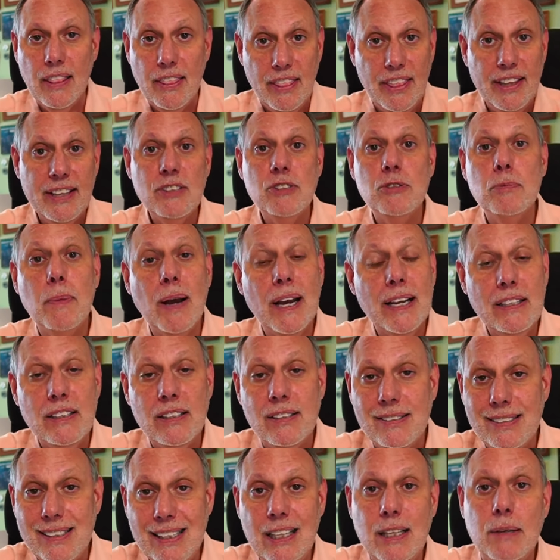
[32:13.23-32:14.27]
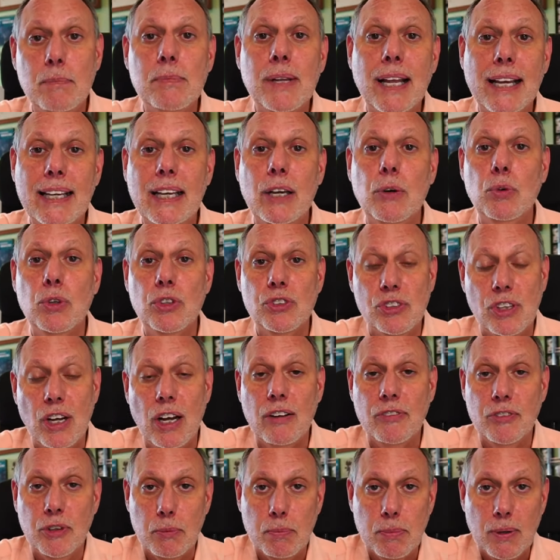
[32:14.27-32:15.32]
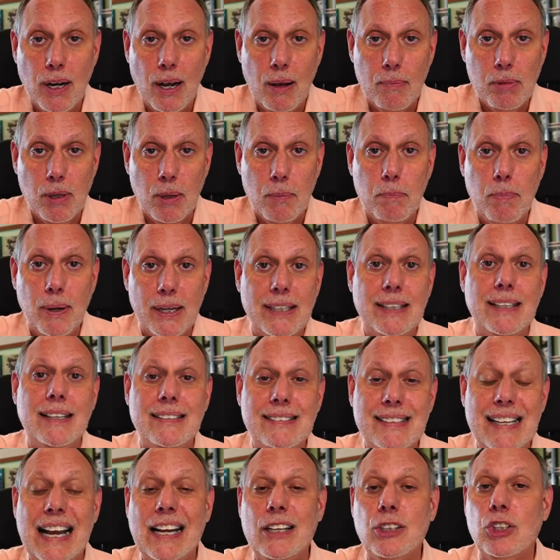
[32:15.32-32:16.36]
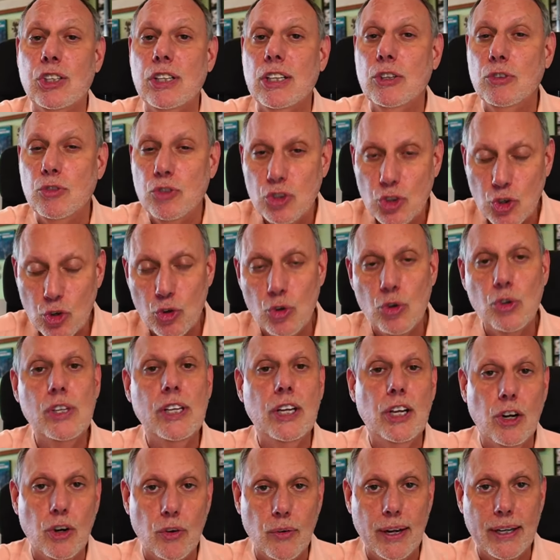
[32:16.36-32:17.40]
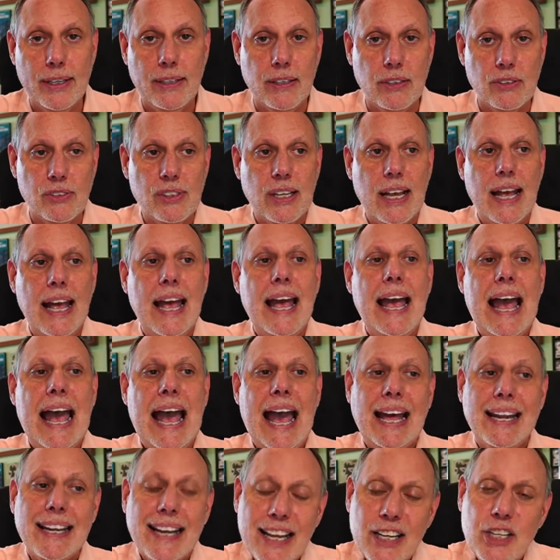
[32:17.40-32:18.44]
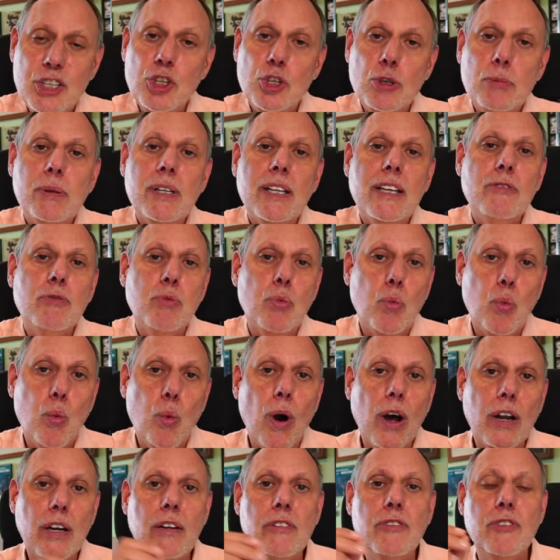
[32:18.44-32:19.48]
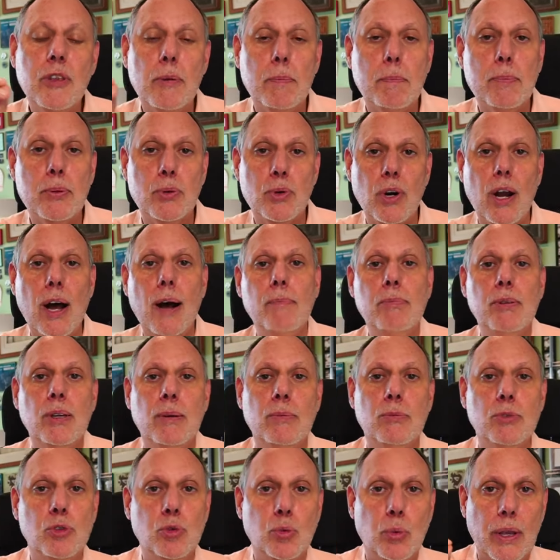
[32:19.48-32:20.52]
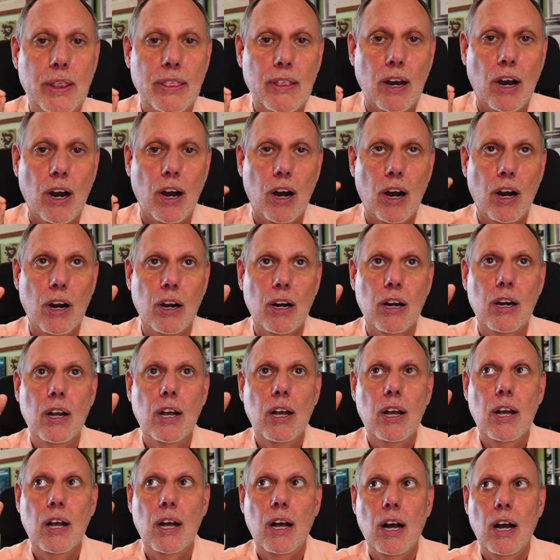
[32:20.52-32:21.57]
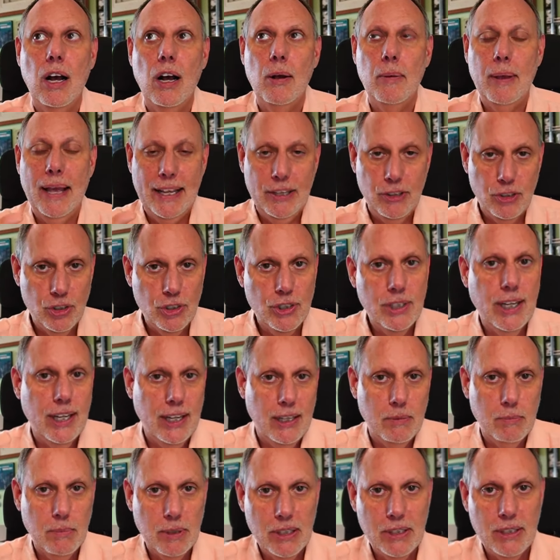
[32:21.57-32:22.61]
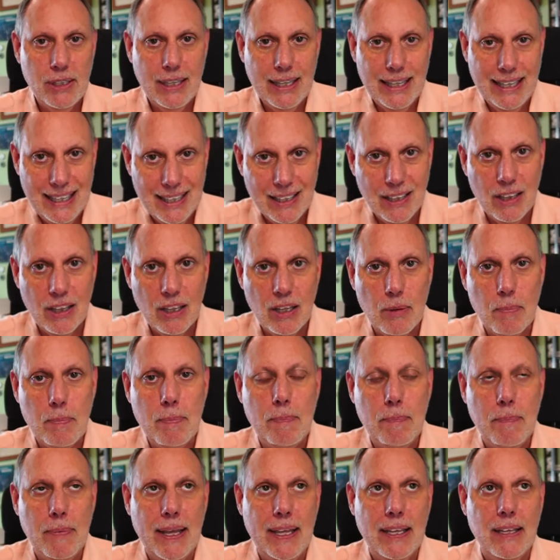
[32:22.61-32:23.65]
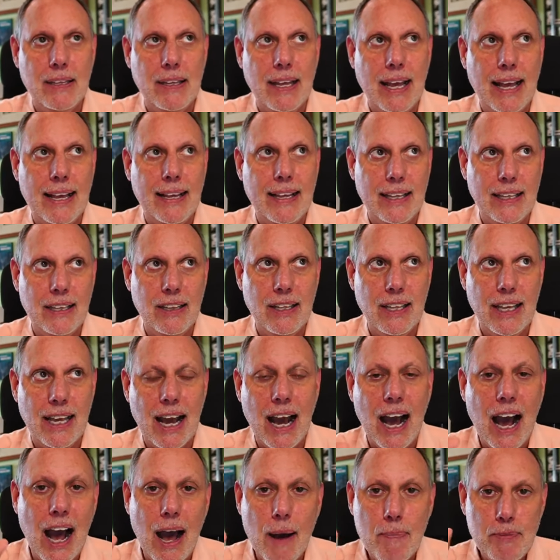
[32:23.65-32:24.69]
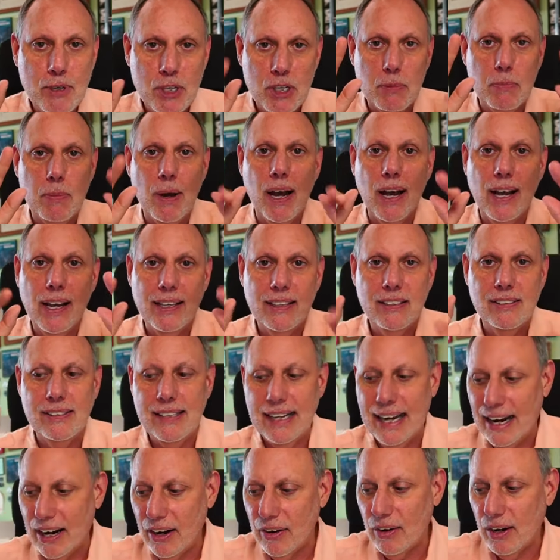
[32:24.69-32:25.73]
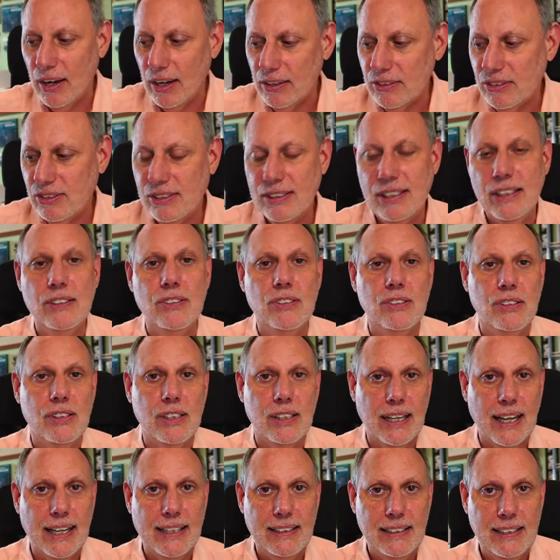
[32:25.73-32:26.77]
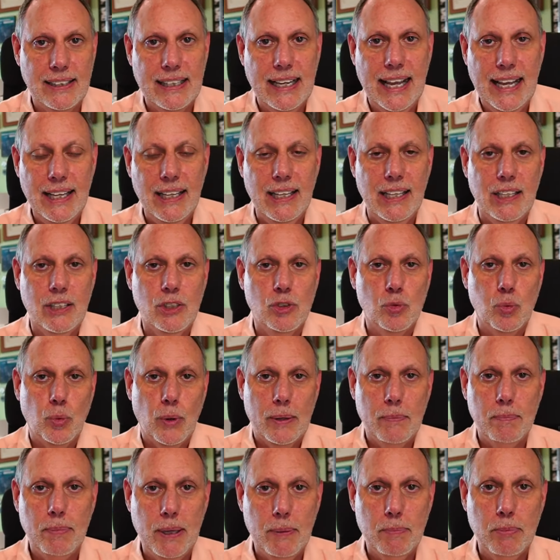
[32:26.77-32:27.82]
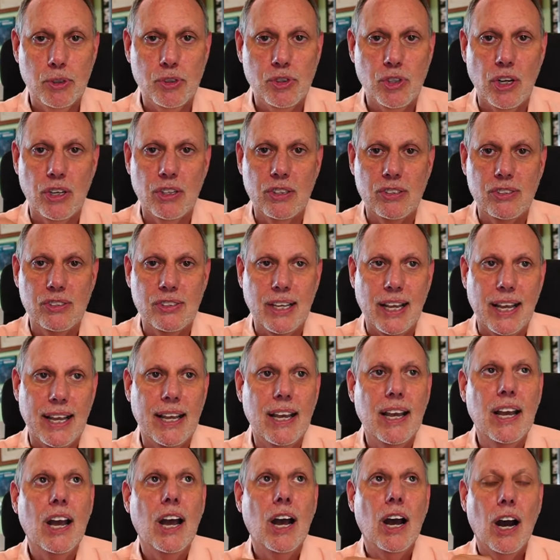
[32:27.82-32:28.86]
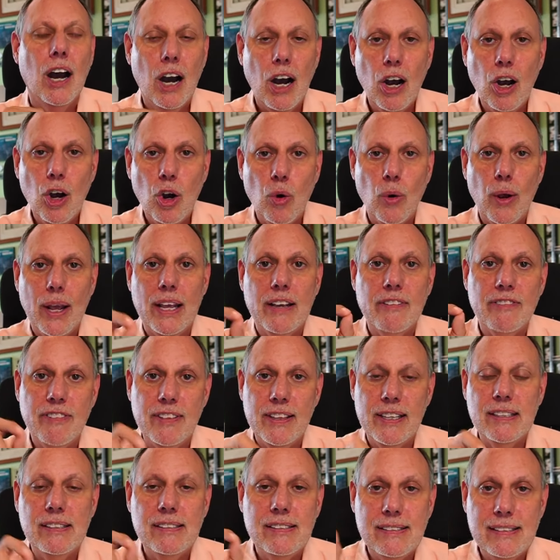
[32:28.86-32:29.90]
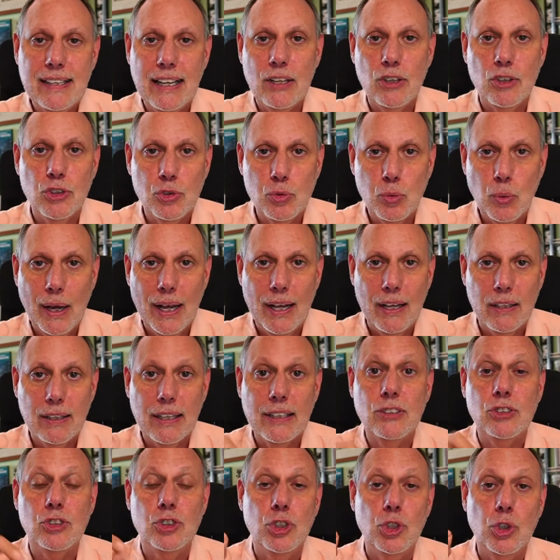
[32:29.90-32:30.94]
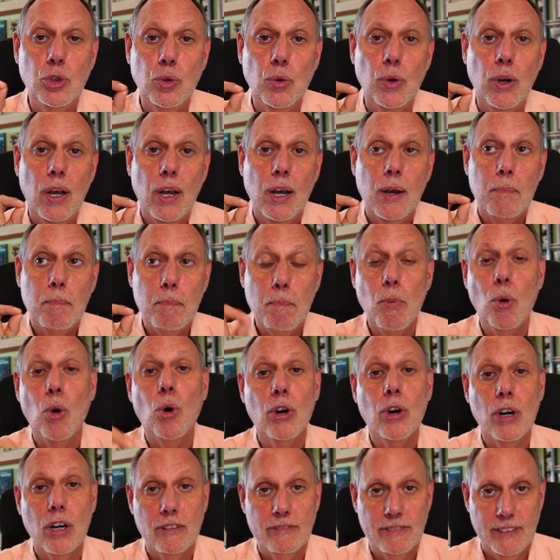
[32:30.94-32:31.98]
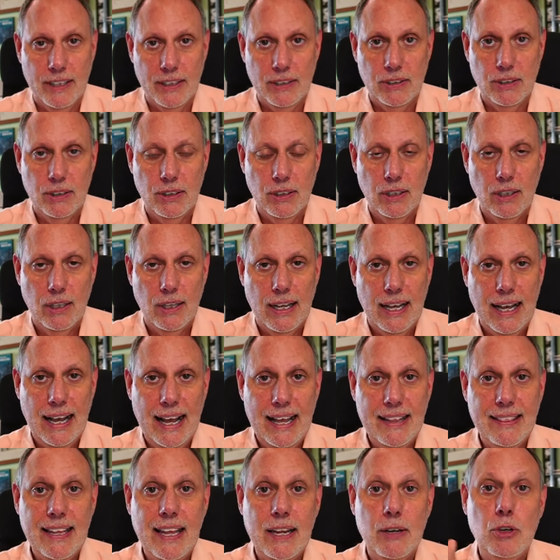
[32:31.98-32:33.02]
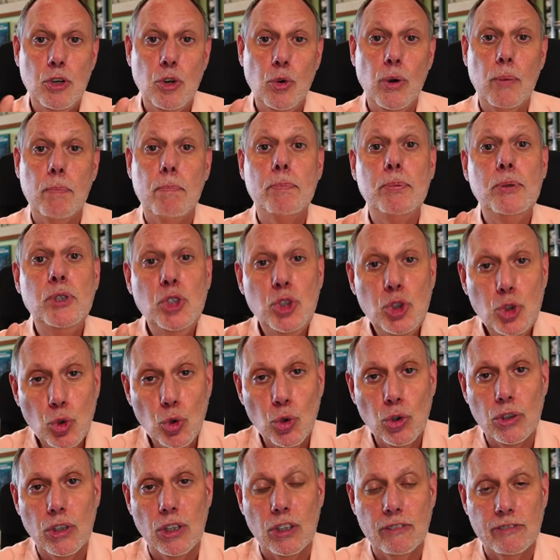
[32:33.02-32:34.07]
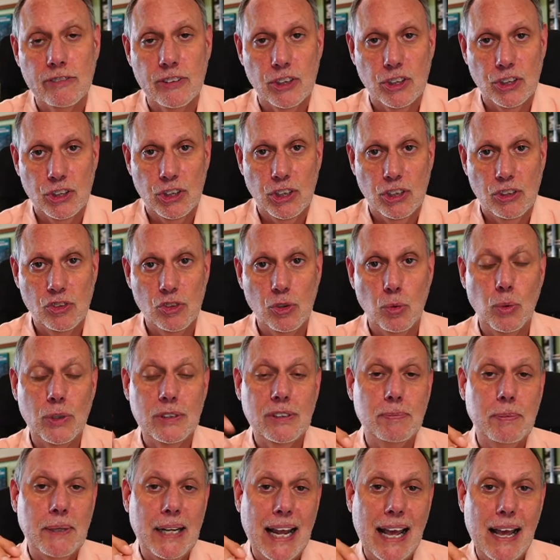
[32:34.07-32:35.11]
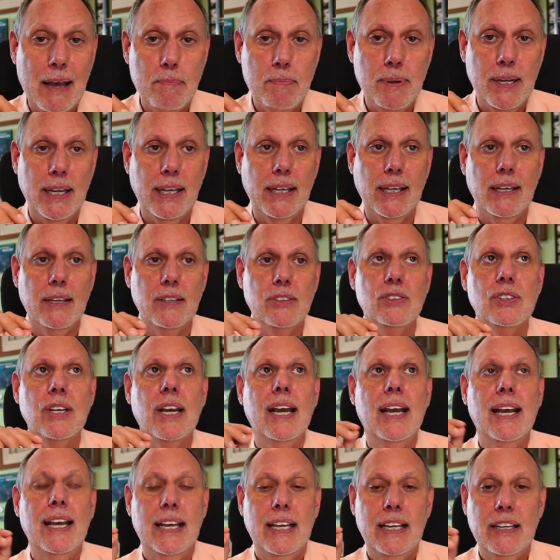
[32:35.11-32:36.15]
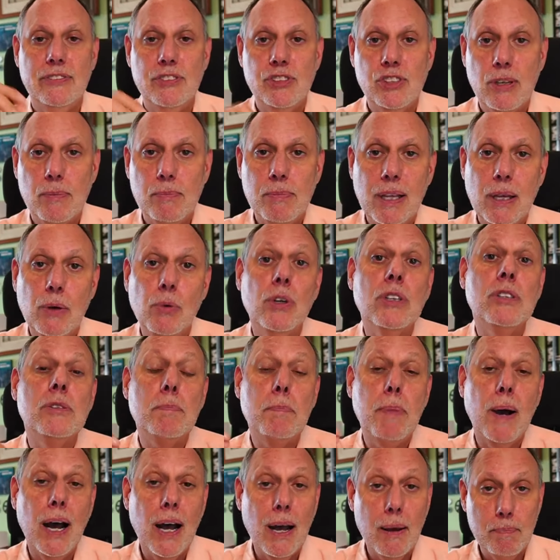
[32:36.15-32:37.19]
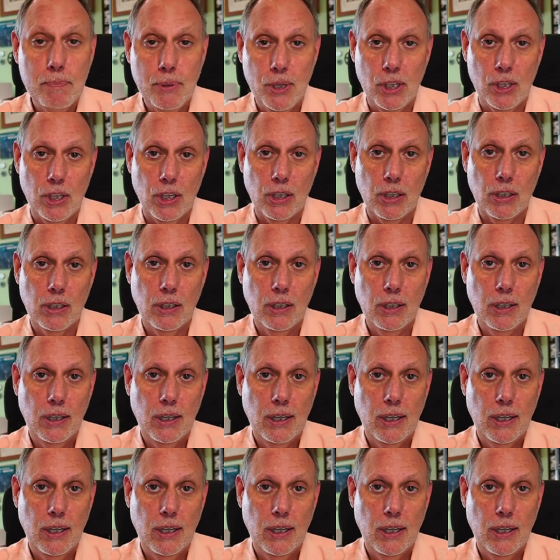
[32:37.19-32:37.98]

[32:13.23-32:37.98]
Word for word: this might seem like it will solve the problem, but it is actually truly horrendous. And I do believe one of the problems with our uh, entertainment in the in uh, in the optimized era since the 1980s when people started to say, "Oh, if this sells well, let's do more of it." And then do a purer version. So what's been happening is if something was popular,